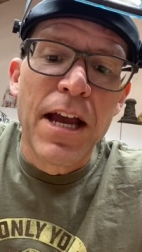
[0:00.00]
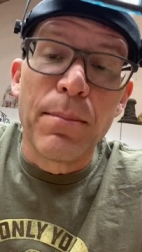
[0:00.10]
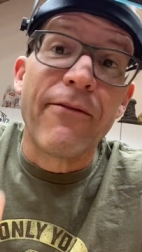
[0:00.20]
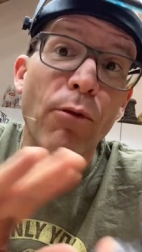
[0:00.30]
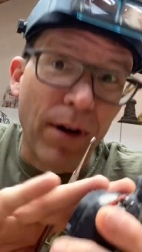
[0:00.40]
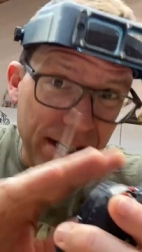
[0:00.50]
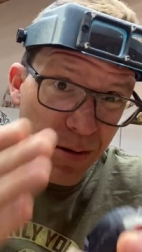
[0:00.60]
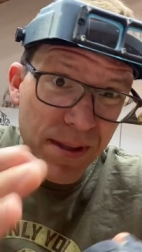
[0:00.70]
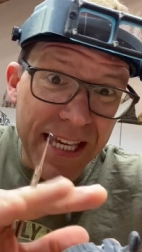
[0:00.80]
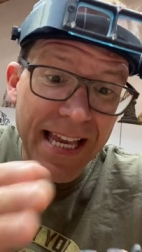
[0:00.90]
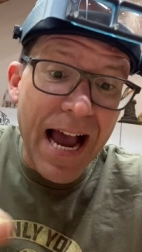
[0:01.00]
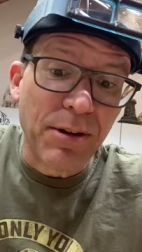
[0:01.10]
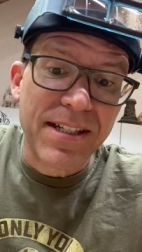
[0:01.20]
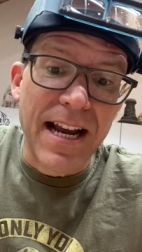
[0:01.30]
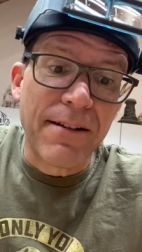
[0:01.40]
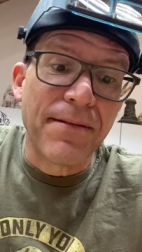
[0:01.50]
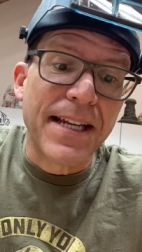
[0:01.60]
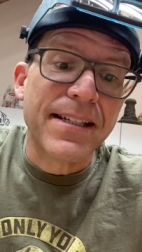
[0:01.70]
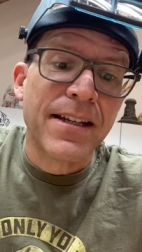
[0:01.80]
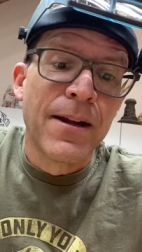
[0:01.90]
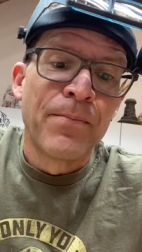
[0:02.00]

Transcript: before I do the outside face.